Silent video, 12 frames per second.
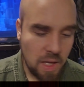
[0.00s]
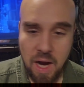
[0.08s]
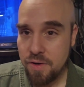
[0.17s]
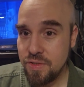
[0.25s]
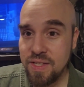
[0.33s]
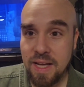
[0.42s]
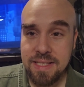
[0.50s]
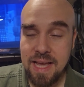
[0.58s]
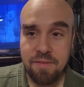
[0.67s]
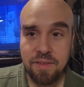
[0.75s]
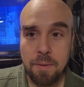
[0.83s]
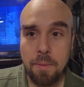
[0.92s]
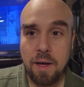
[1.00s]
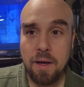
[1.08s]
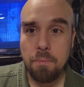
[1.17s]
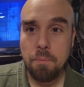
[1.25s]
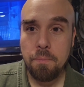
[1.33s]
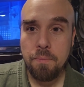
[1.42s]
Ironside's having
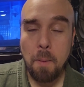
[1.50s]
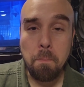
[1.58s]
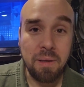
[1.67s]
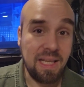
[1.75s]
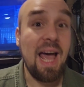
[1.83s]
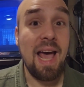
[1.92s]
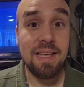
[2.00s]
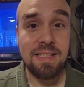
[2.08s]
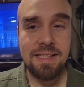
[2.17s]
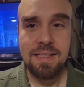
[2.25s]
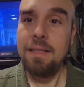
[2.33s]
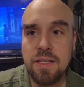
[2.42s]
a blast.